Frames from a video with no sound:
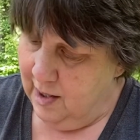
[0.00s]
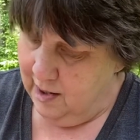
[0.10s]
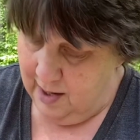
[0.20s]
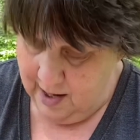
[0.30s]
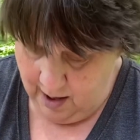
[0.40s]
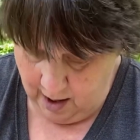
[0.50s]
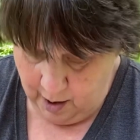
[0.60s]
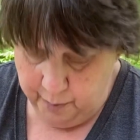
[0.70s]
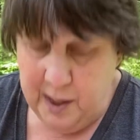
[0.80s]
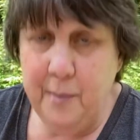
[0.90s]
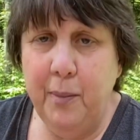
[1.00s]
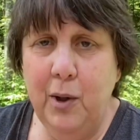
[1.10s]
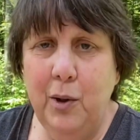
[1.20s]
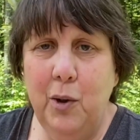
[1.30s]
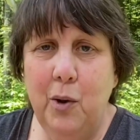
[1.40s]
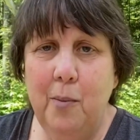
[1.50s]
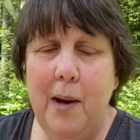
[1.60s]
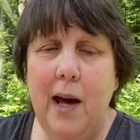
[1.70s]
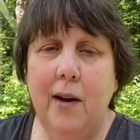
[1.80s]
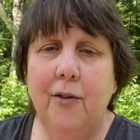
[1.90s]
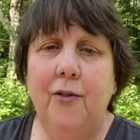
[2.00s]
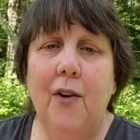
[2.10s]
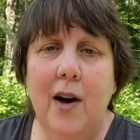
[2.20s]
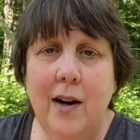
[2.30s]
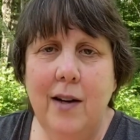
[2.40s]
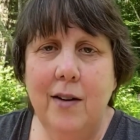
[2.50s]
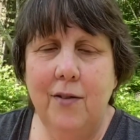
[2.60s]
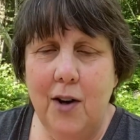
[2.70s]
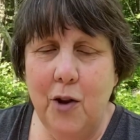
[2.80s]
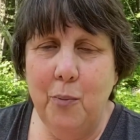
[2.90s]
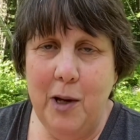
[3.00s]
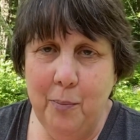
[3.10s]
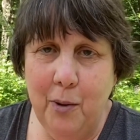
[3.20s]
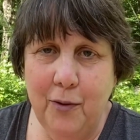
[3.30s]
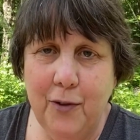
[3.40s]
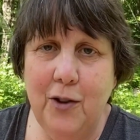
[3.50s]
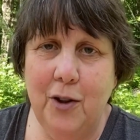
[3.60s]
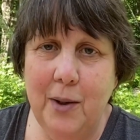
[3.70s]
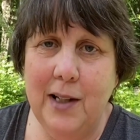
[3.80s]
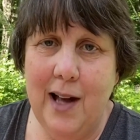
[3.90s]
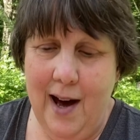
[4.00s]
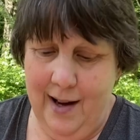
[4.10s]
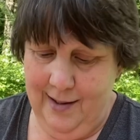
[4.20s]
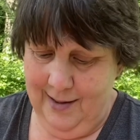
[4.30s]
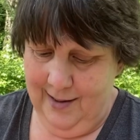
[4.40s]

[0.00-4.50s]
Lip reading: There are people who make fun of other people for doing that.